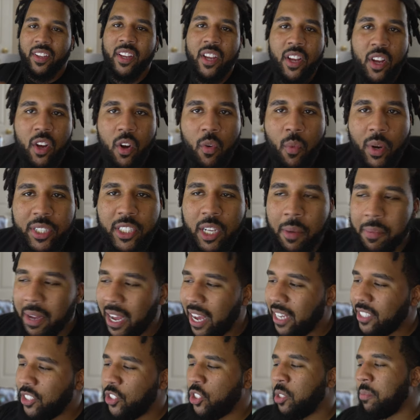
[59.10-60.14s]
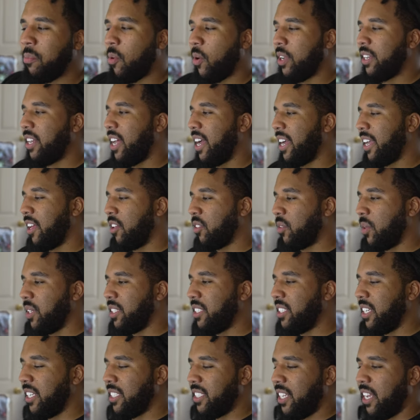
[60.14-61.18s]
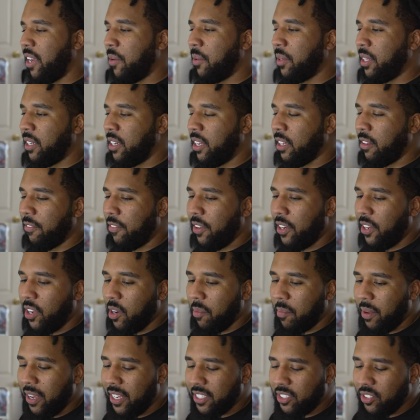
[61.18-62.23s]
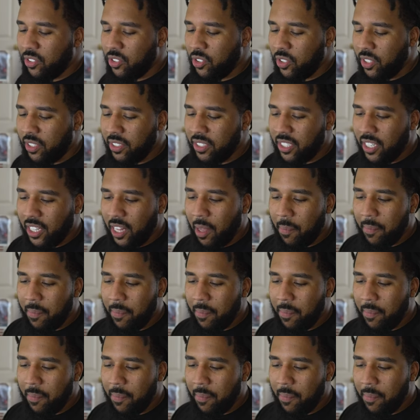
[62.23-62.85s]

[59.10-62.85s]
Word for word: What's up, guys? It's your boy Knockout360 here with another video, man. So as you can tell,